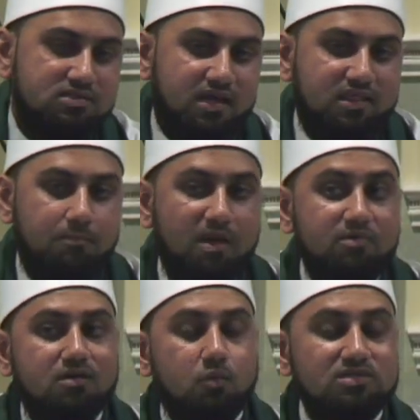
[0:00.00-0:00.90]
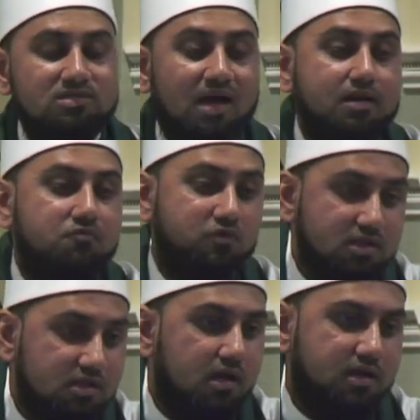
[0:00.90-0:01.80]
say that maybe there was not
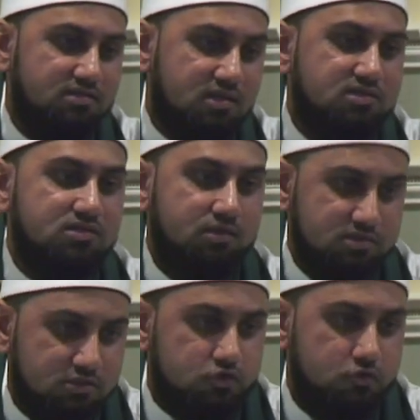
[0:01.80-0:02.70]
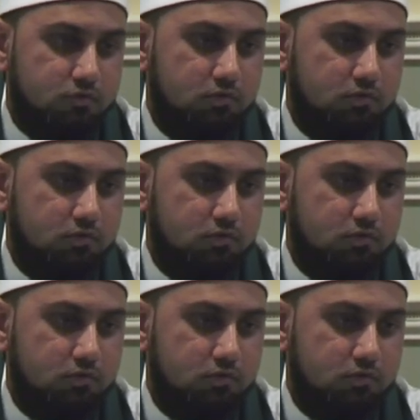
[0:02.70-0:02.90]
really a consensus on this issue.